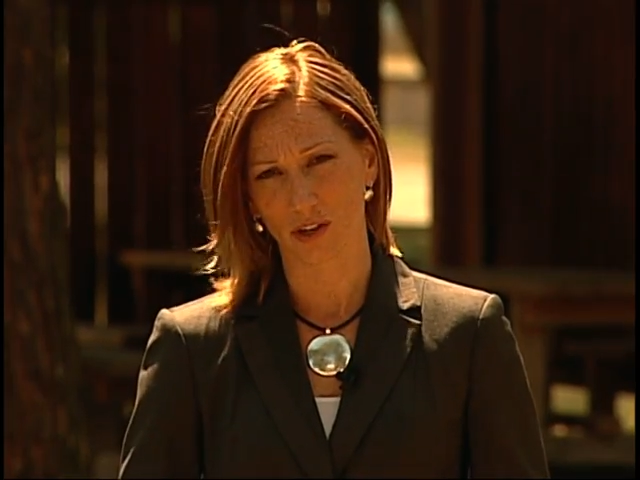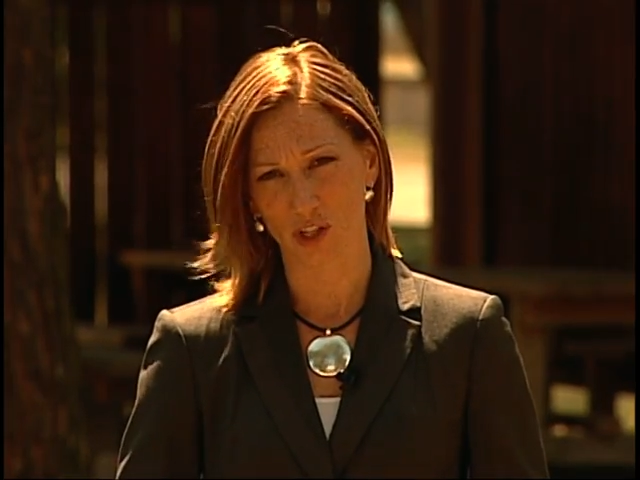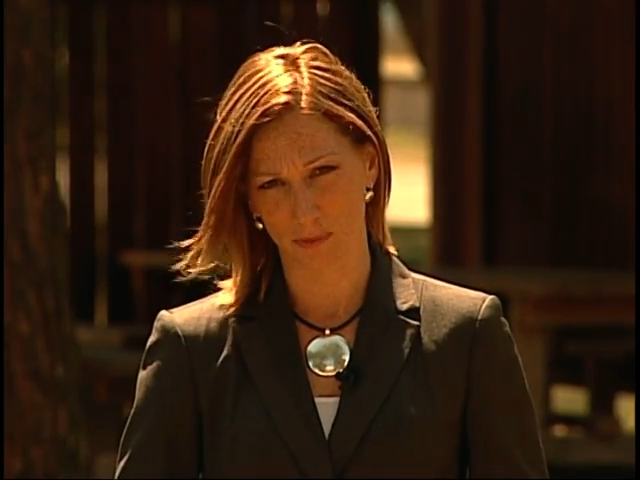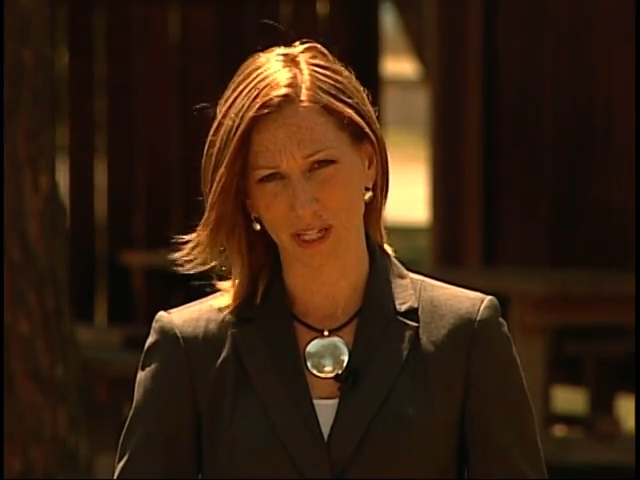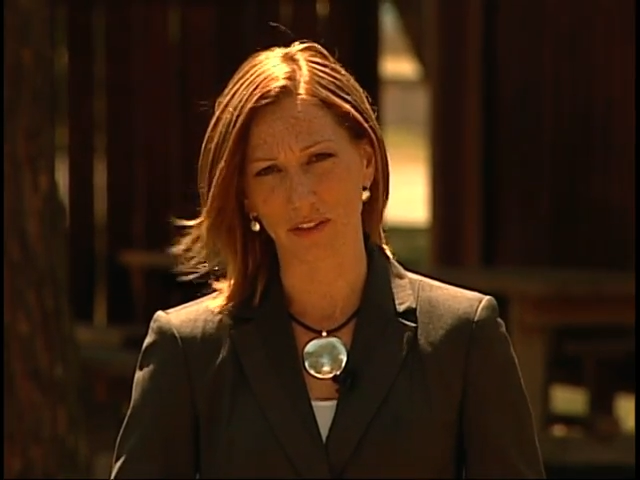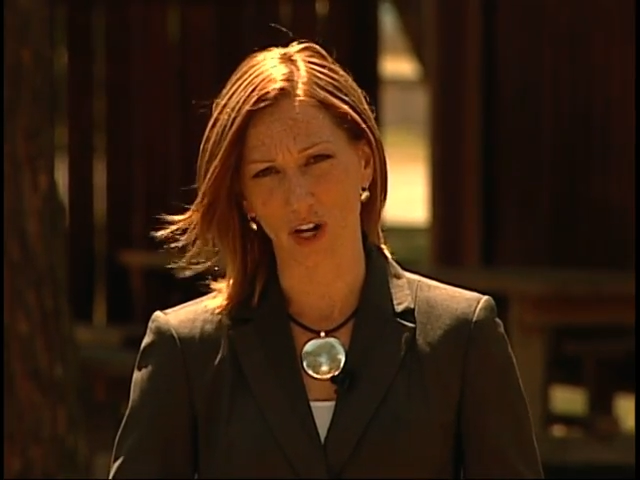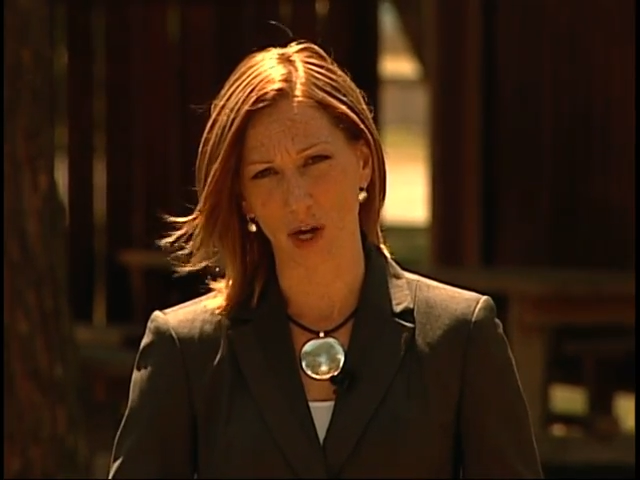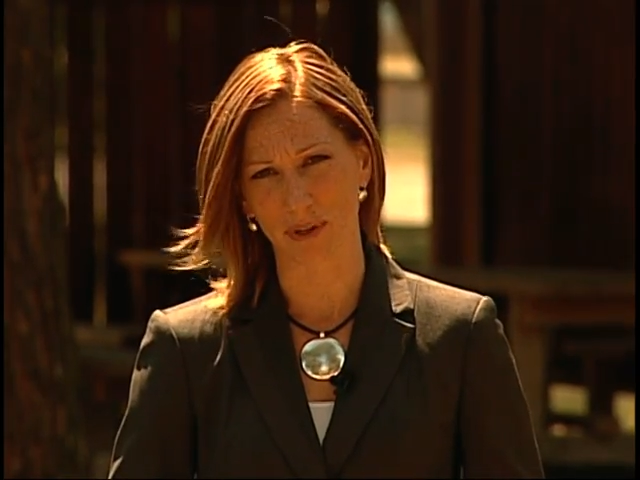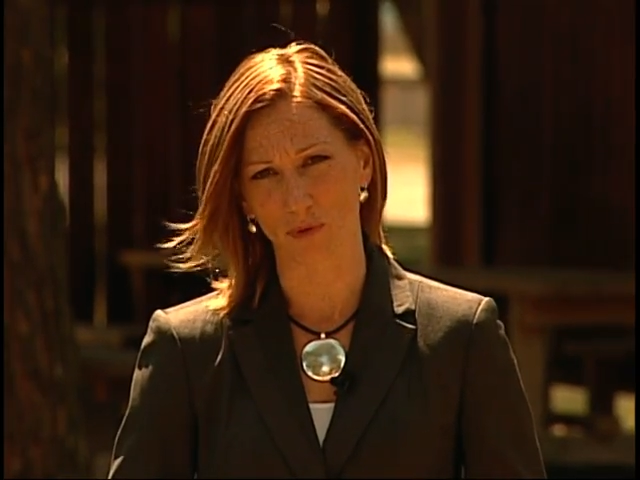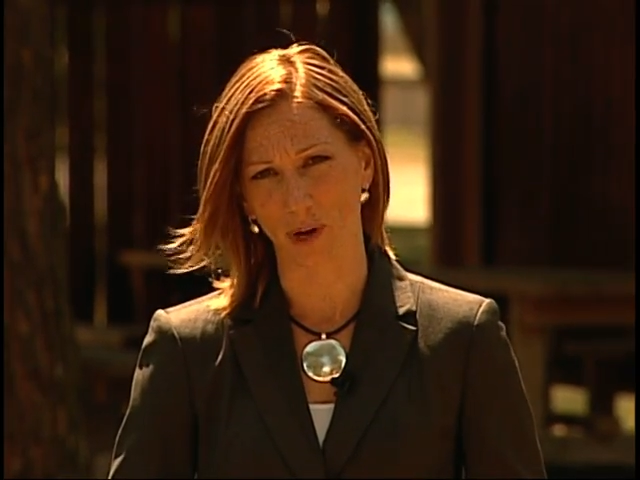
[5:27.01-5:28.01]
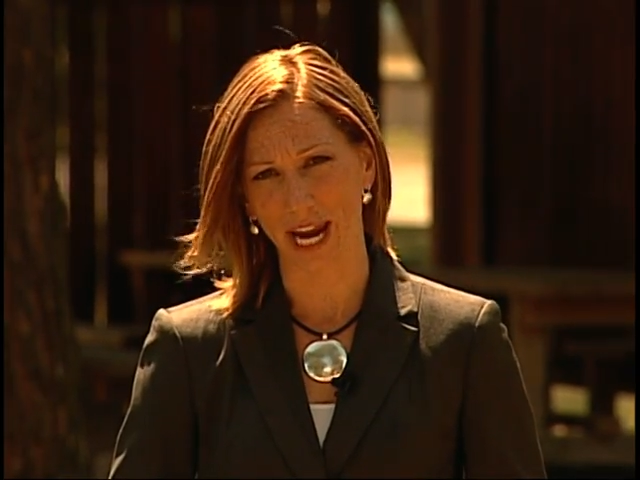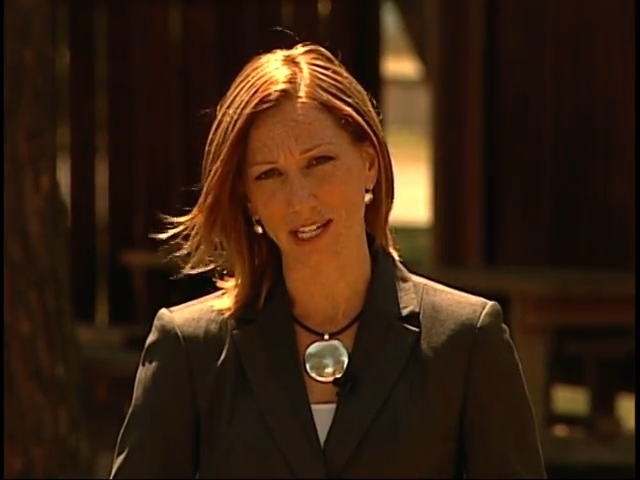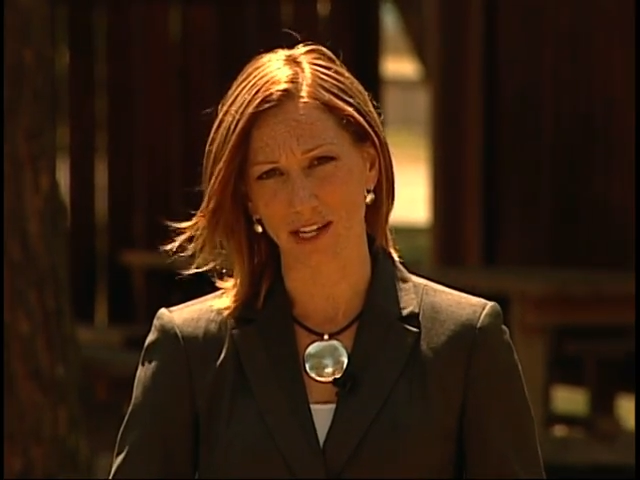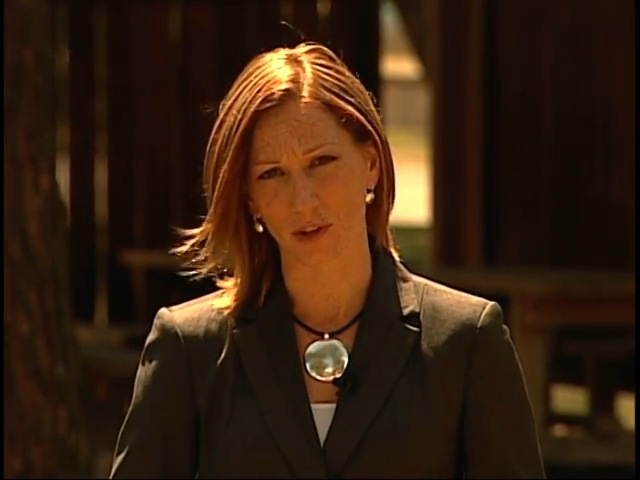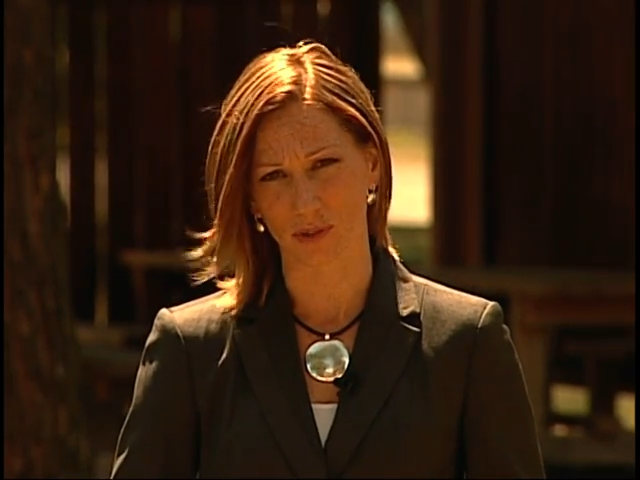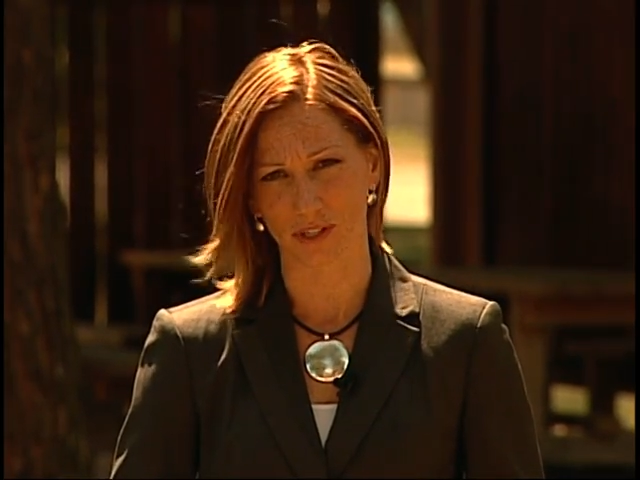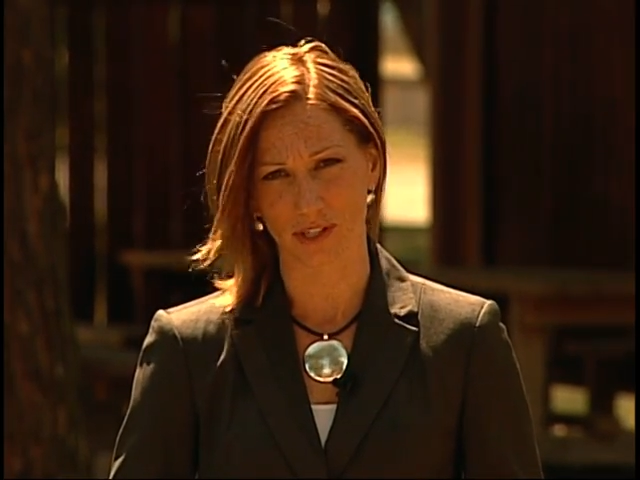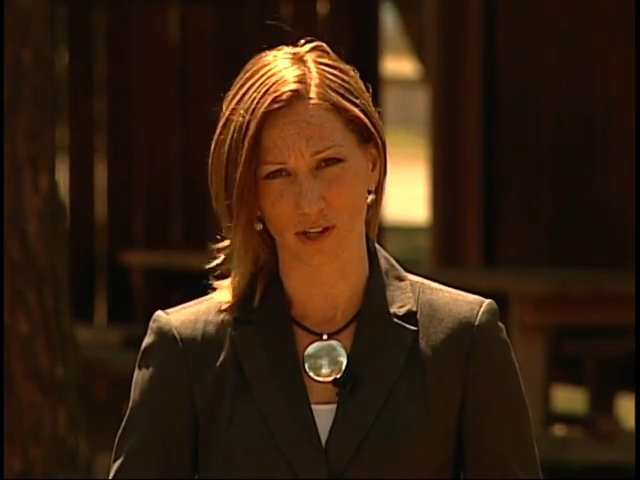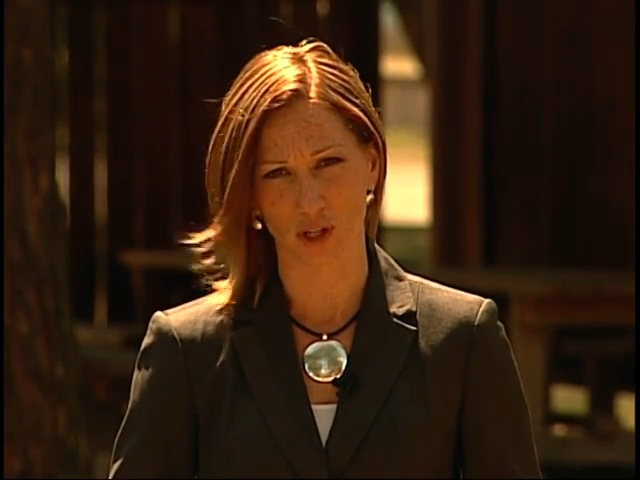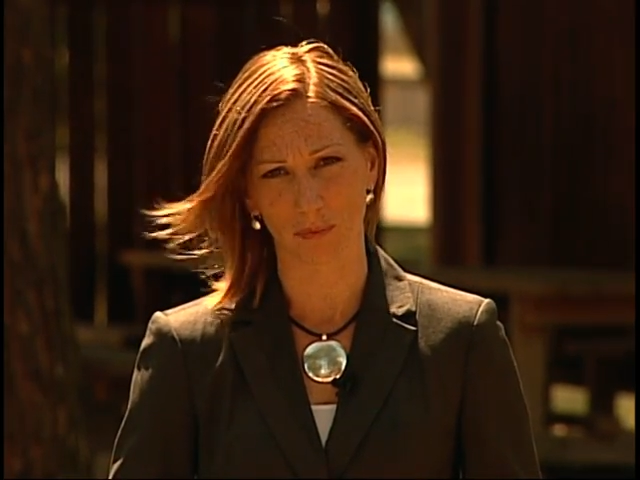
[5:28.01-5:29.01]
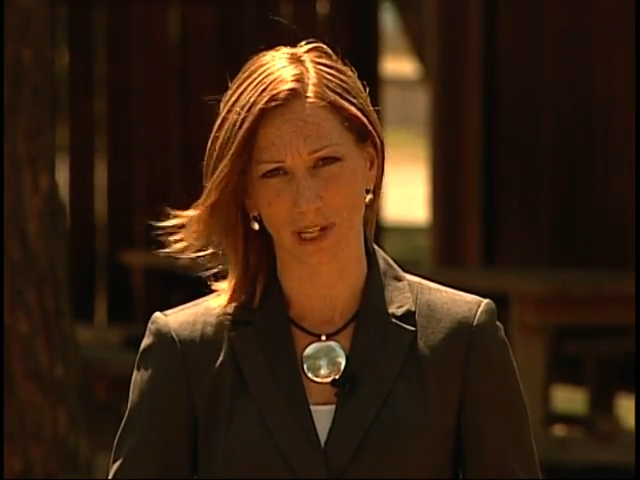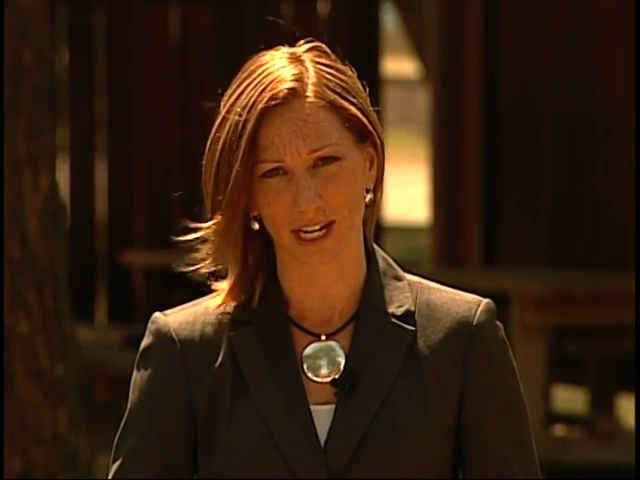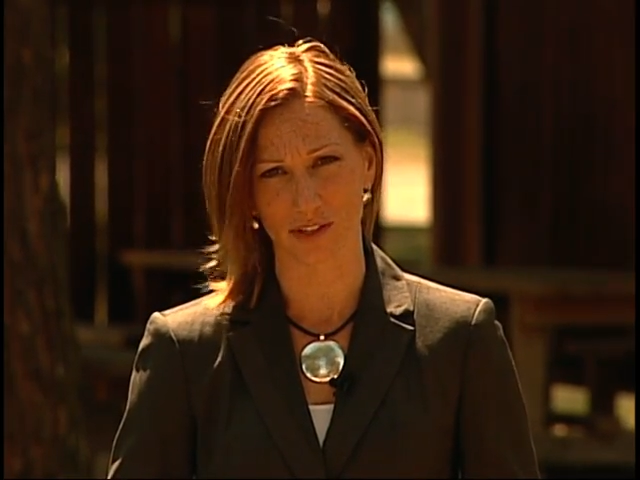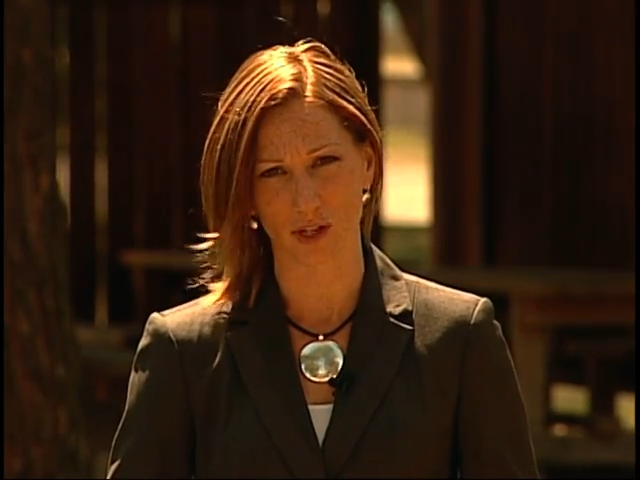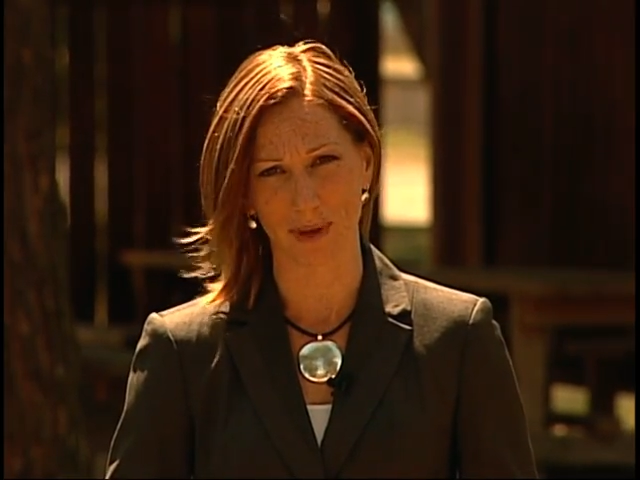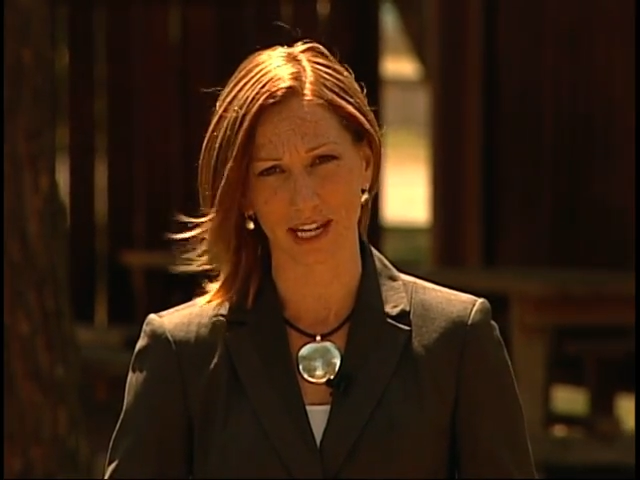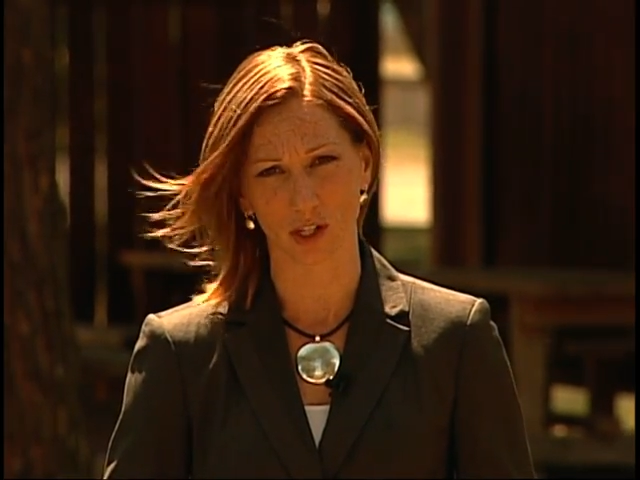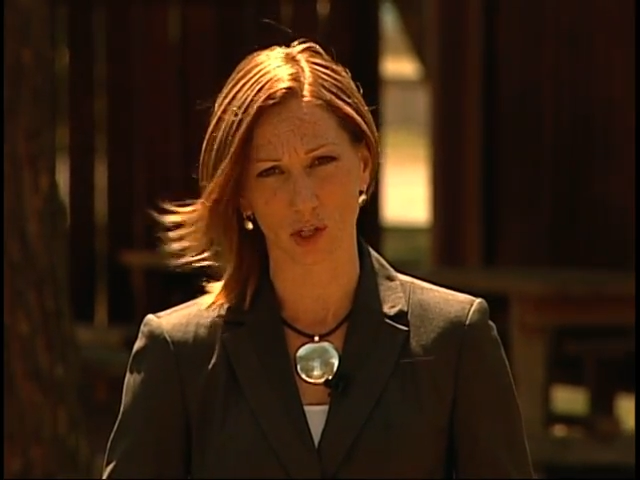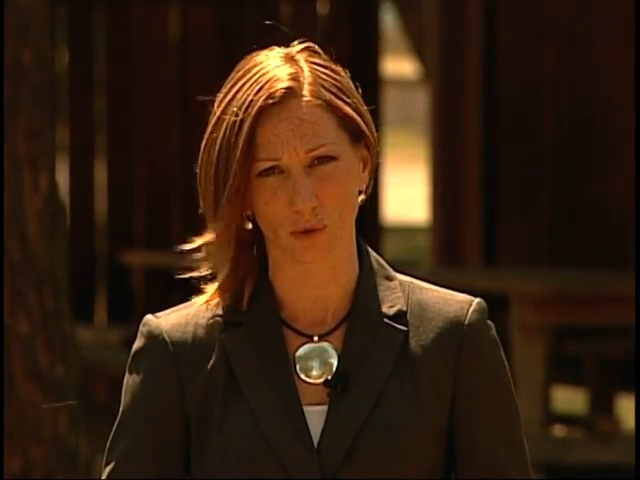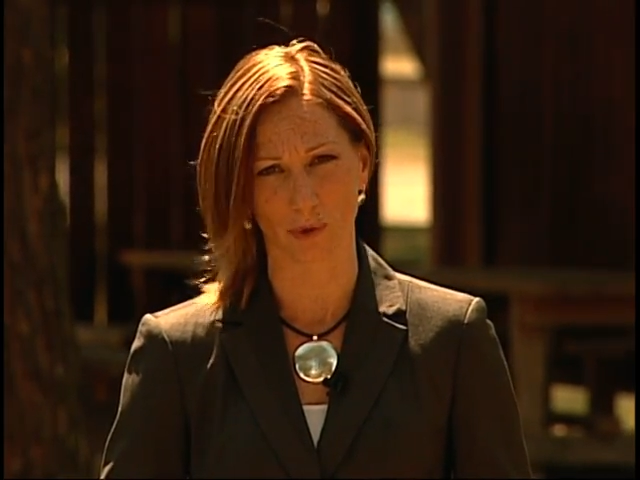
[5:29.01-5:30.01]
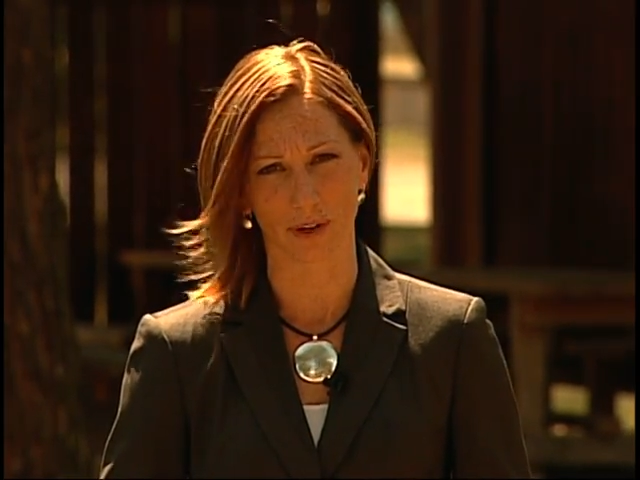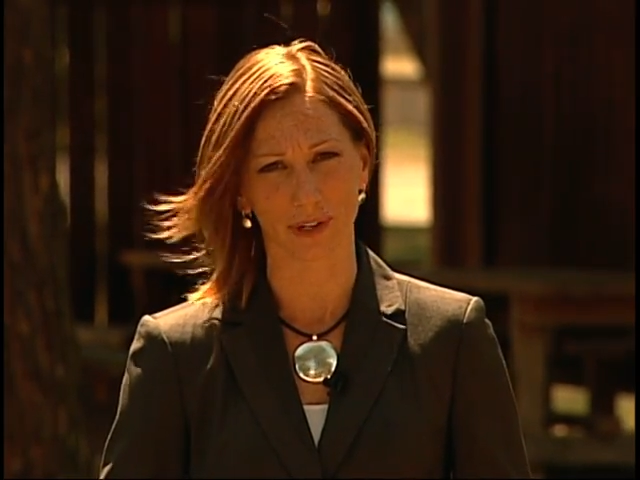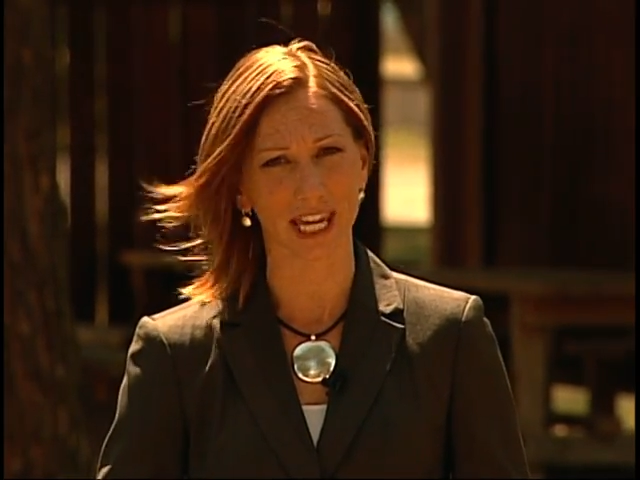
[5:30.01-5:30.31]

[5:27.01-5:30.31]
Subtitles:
She's been in the Army for 8 years and says she plans to make it a career.